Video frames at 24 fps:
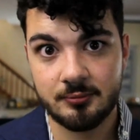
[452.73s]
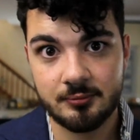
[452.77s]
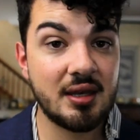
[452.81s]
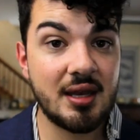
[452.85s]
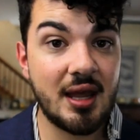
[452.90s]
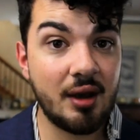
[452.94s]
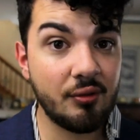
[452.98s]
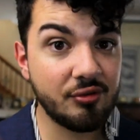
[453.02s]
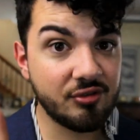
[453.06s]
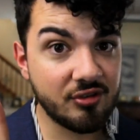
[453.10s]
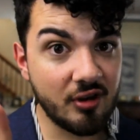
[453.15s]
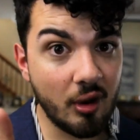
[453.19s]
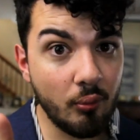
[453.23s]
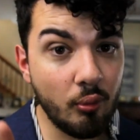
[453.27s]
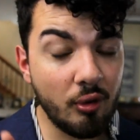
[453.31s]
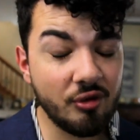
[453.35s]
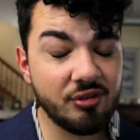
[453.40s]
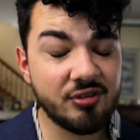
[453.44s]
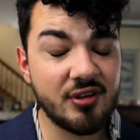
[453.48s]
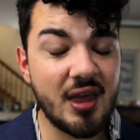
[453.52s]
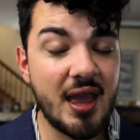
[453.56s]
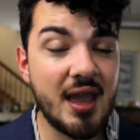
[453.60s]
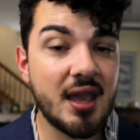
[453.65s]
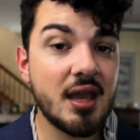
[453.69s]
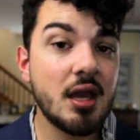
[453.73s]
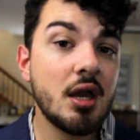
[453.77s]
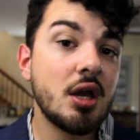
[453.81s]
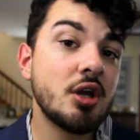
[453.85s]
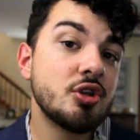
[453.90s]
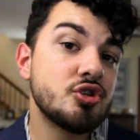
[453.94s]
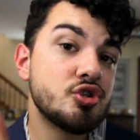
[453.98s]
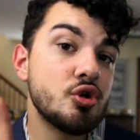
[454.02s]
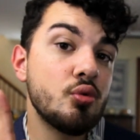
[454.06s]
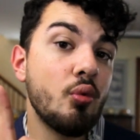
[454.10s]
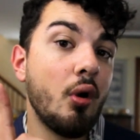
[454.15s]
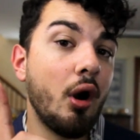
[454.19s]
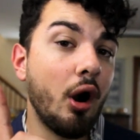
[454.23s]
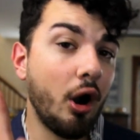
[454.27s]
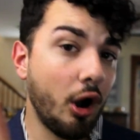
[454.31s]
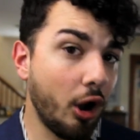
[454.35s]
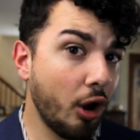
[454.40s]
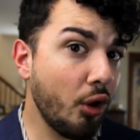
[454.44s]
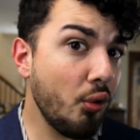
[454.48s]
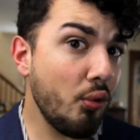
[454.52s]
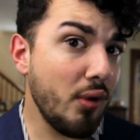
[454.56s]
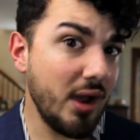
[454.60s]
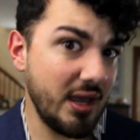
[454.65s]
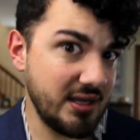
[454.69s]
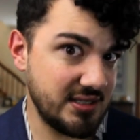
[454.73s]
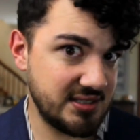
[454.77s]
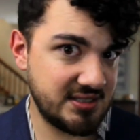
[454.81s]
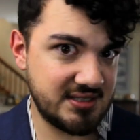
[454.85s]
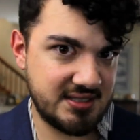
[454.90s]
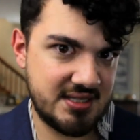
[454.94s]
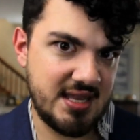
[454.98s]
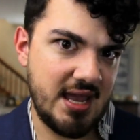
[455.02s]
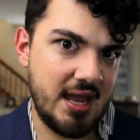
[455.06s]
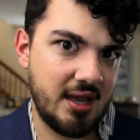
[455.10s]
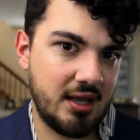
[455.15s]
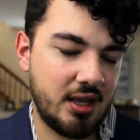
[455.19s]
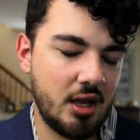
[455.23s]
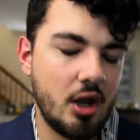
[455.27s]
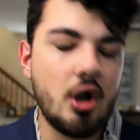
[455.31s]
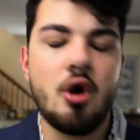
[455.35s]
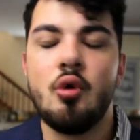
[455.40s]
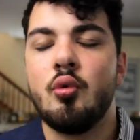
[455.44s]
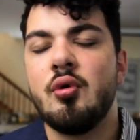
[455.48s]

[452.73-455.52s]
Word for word: Now, some will say to always stick